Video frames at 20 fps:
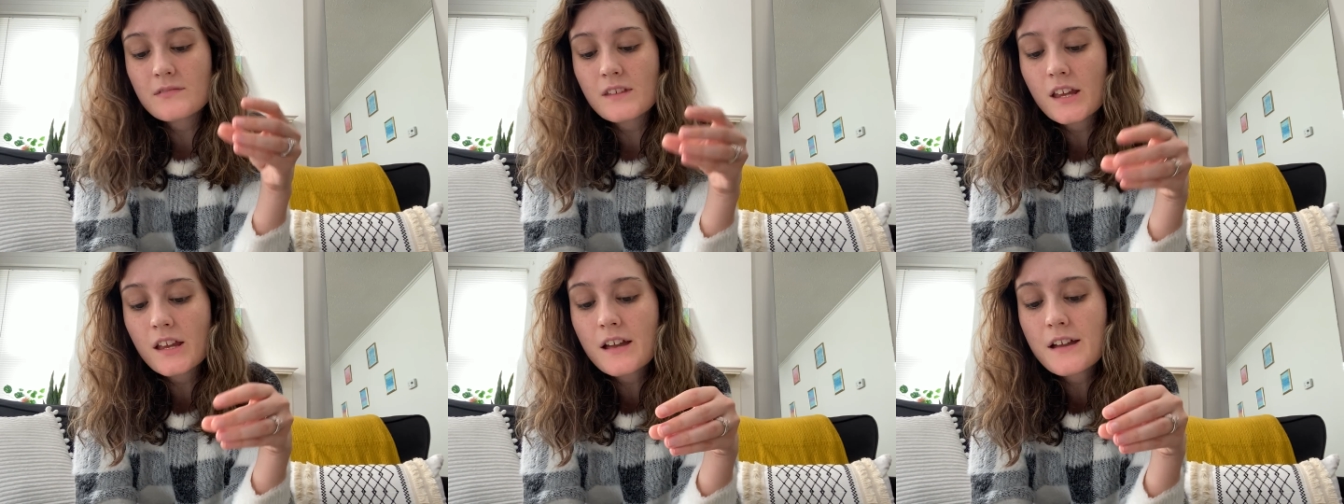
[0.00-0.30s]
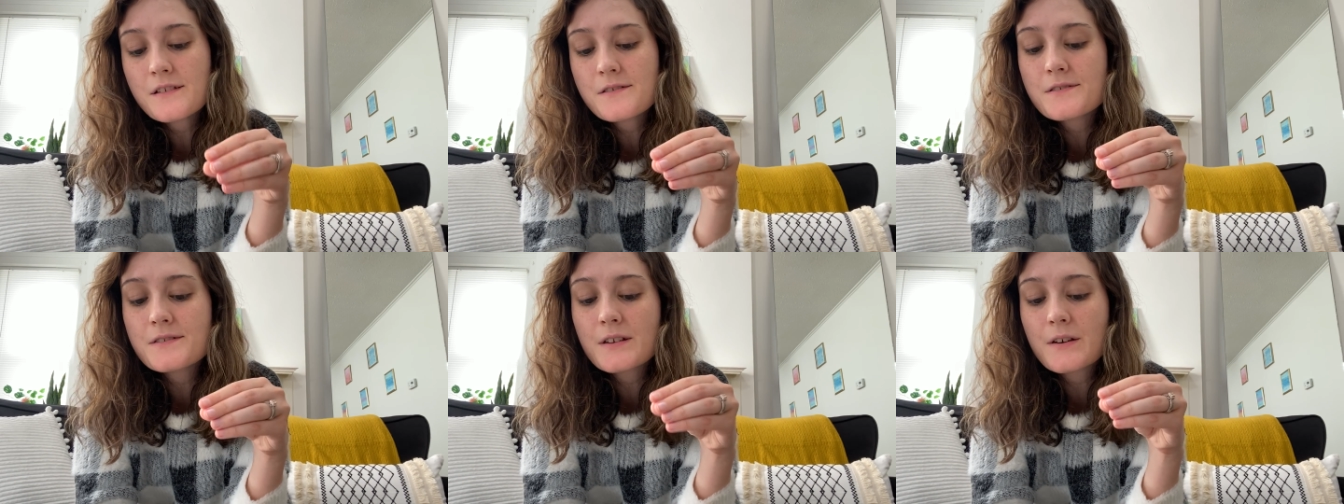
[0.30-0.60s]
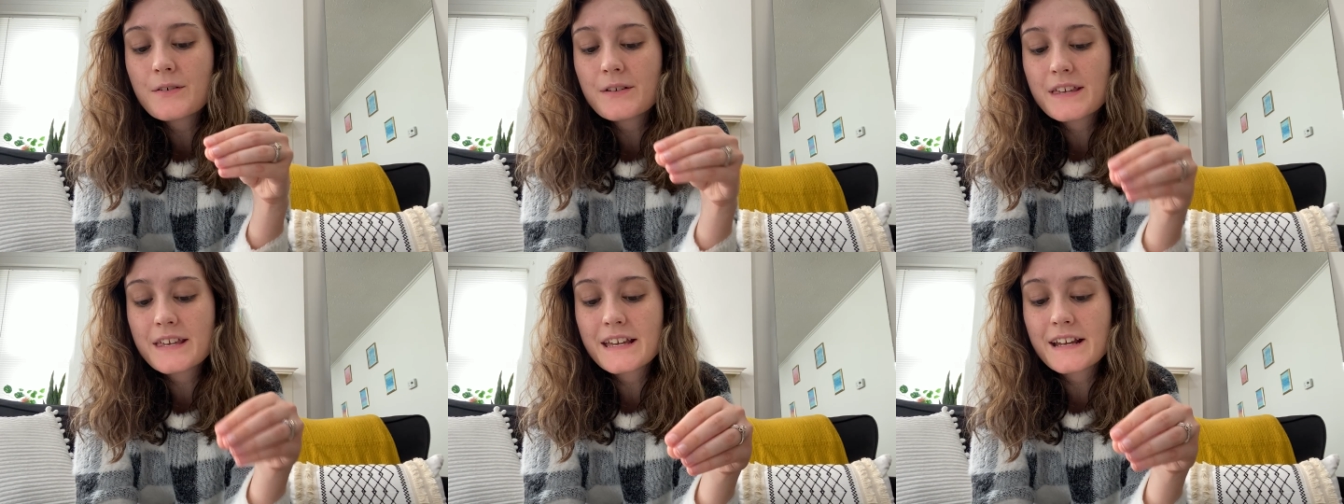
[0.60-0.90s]
And
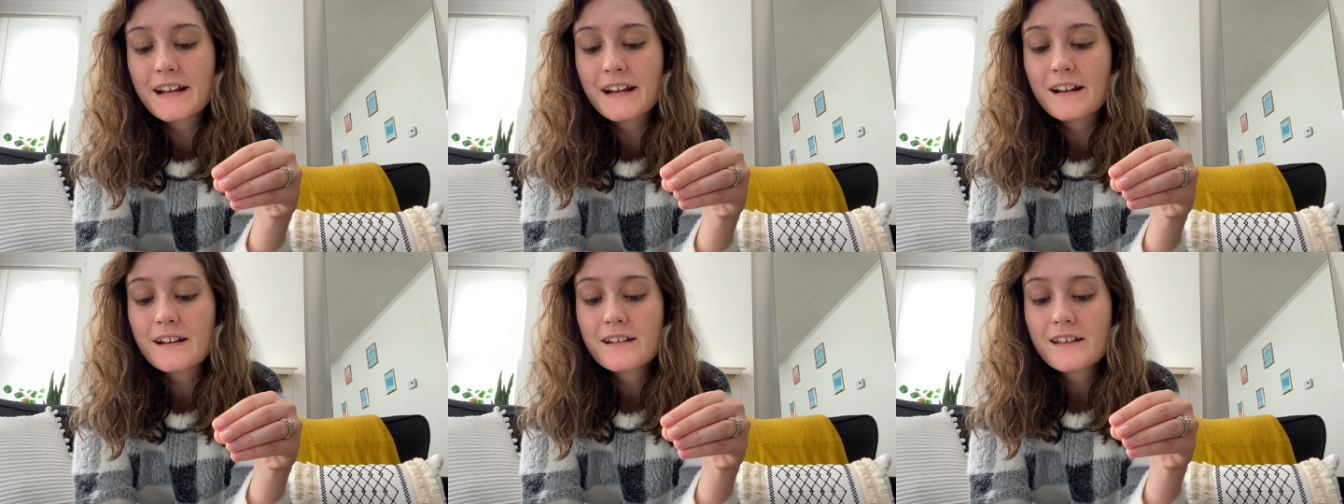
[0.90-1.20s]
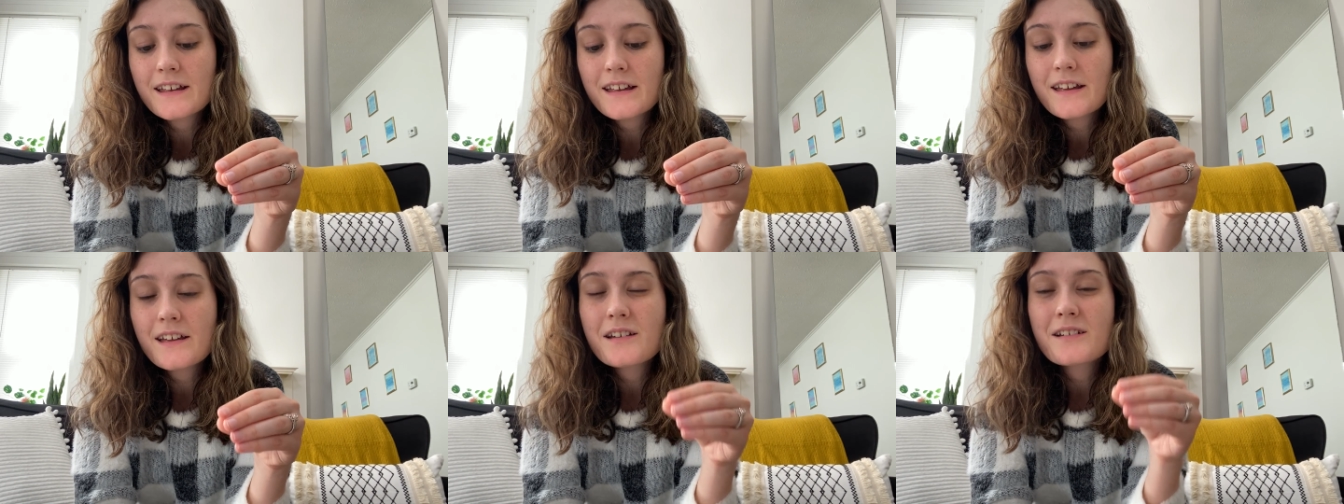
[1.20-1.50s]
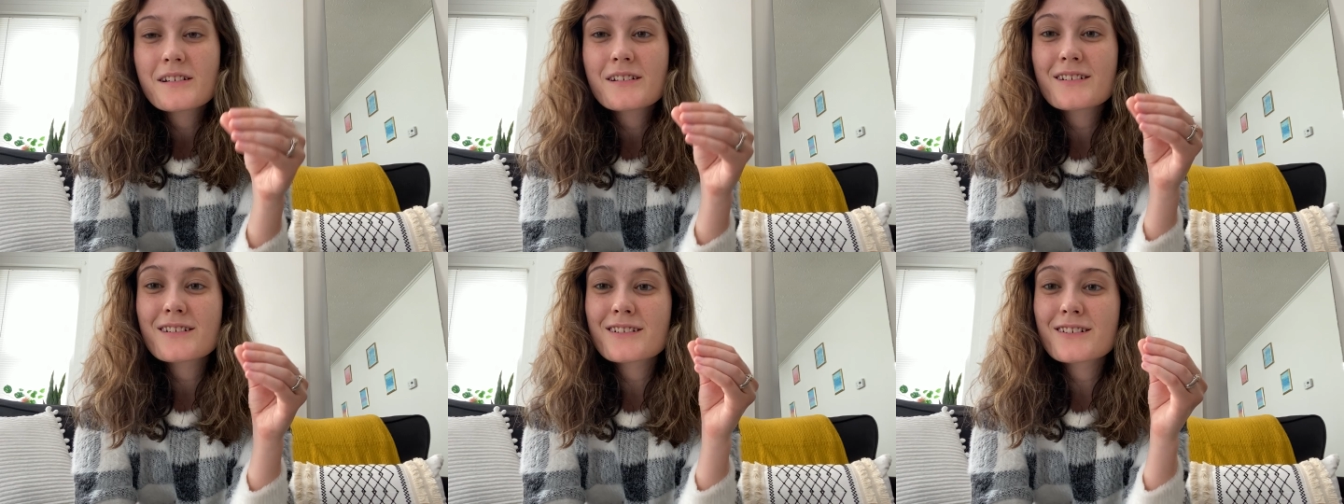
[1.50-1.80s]
so here,
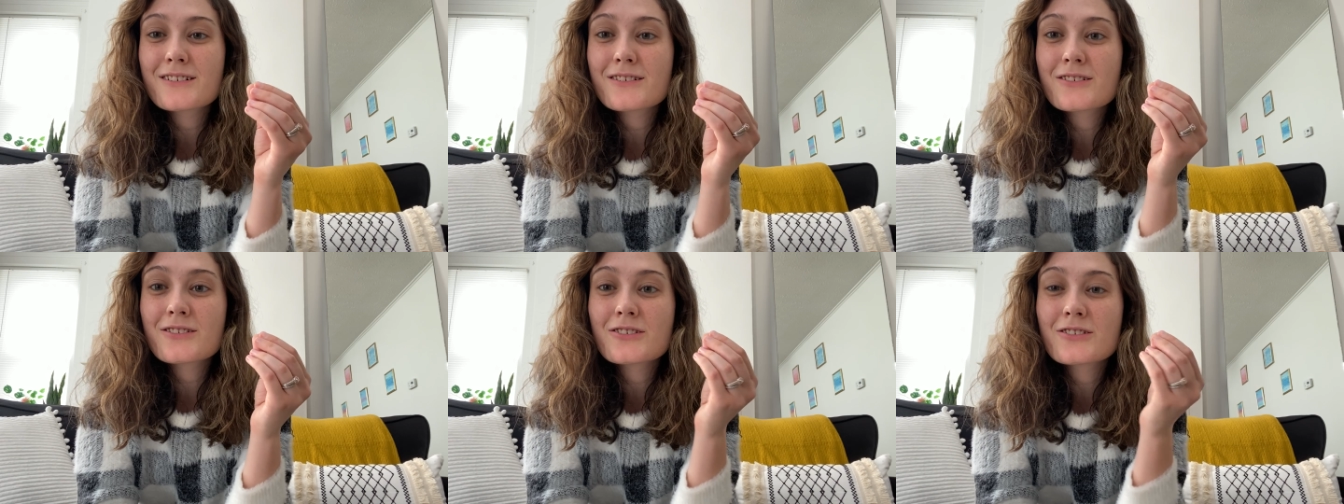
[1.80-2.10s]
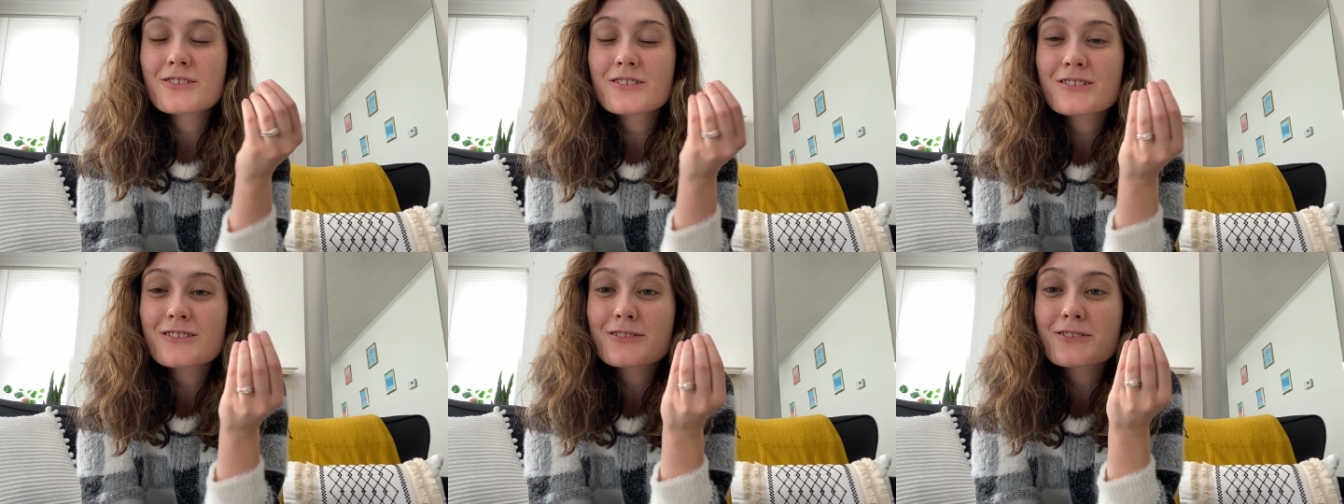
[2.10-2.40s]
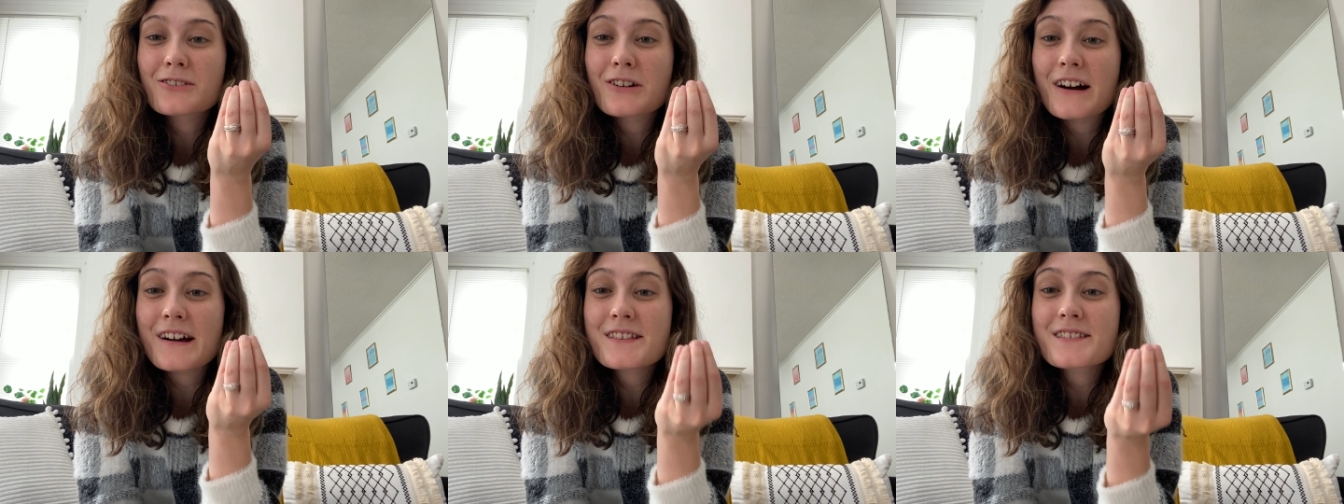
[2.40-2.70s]

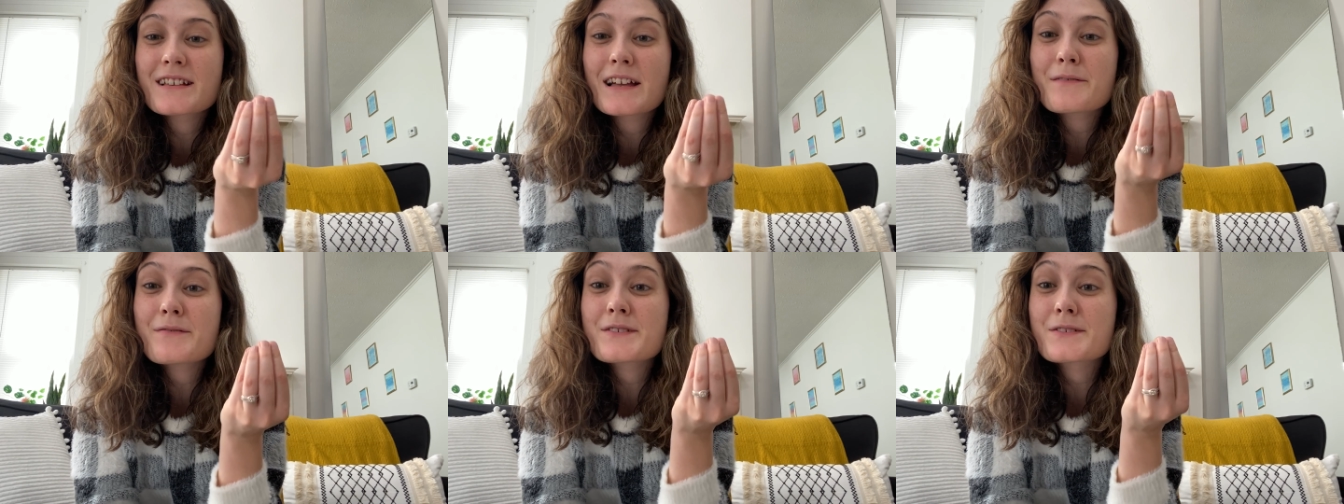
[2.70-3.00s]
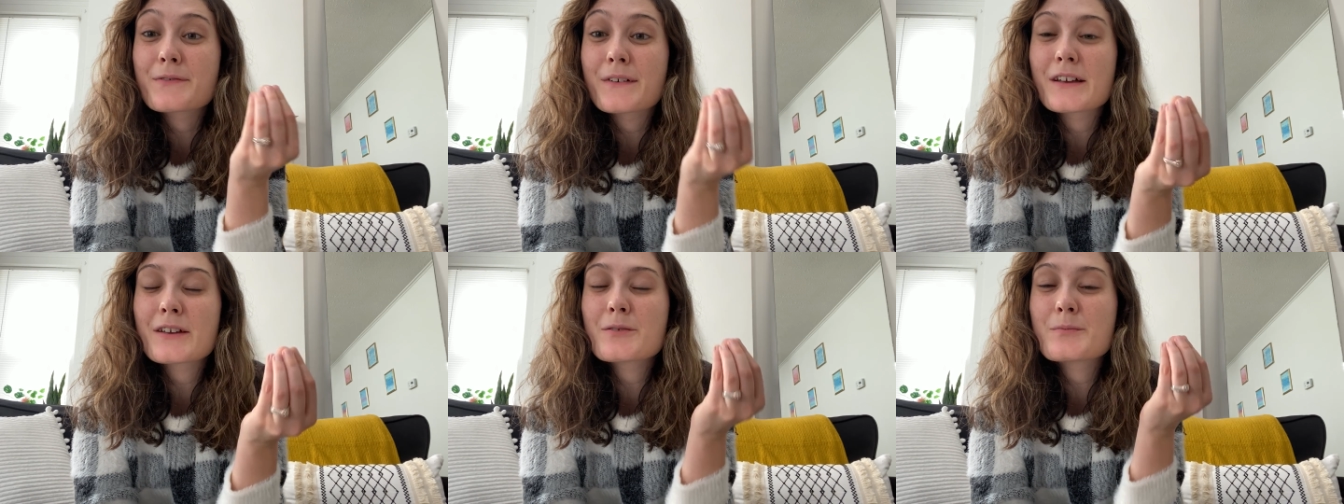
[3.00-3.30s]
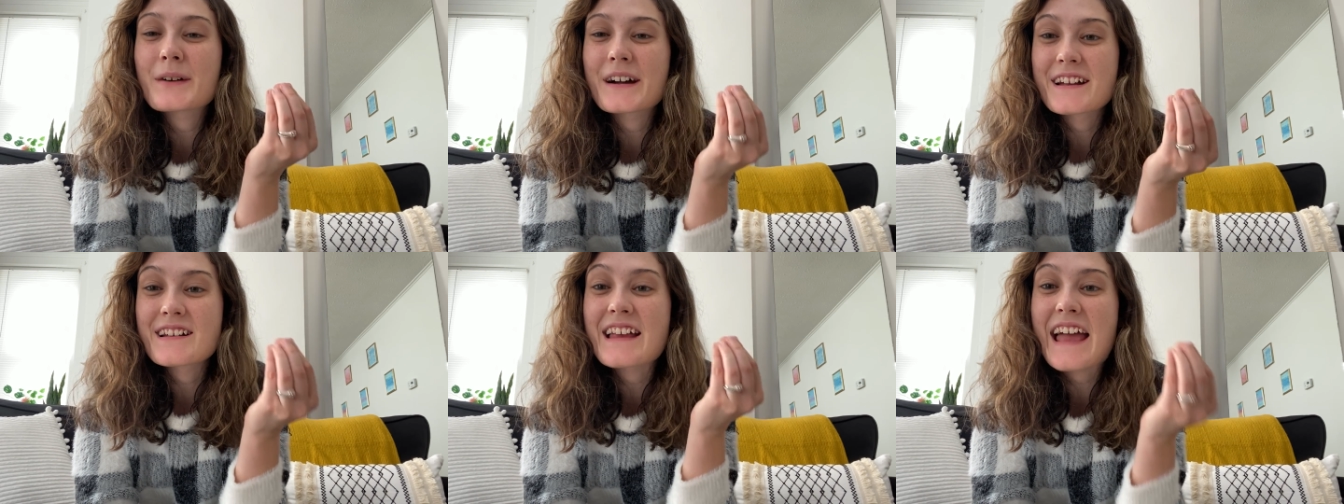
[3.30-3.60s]
God's love is
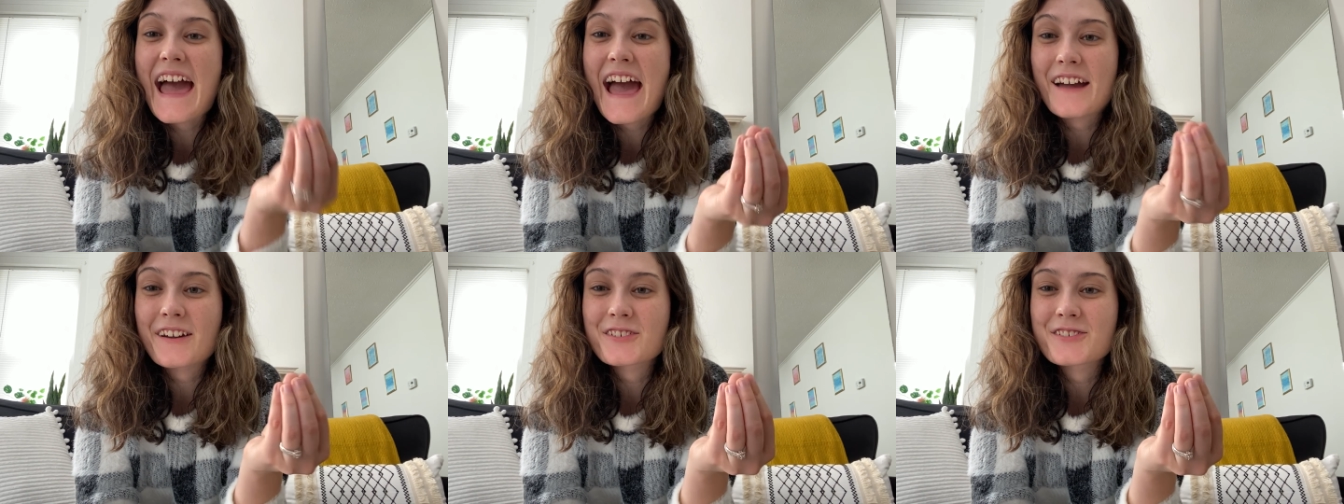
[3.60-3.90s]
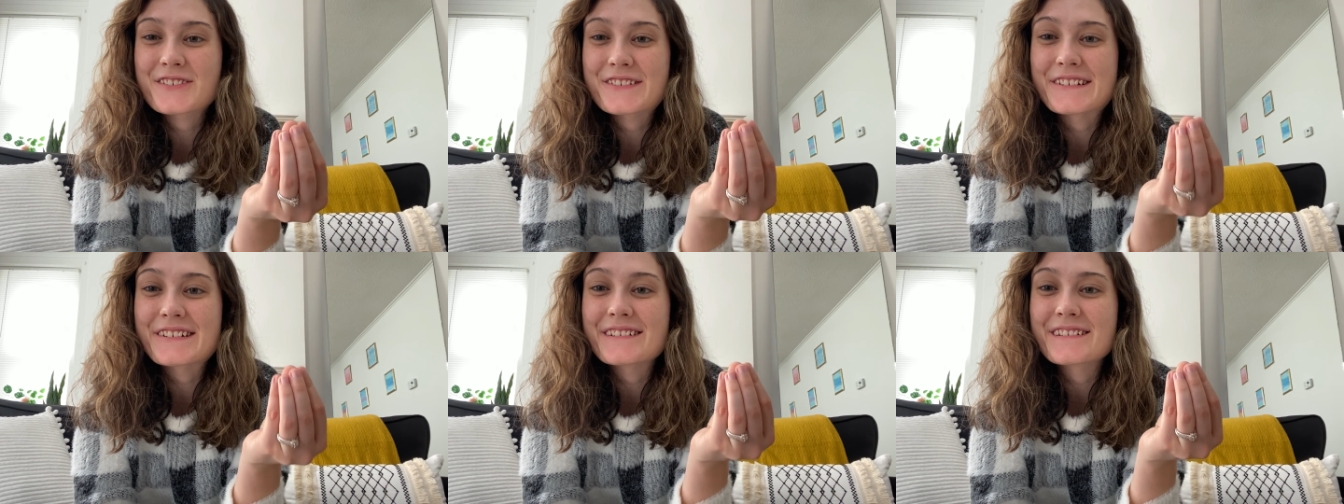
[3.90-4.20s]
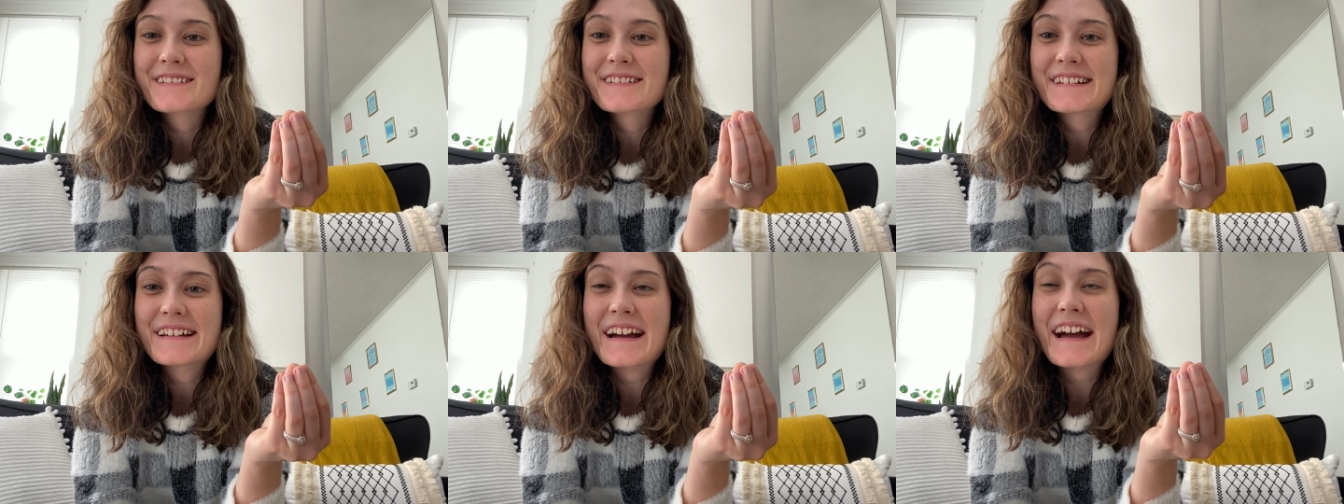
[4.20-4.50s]
followed by an action.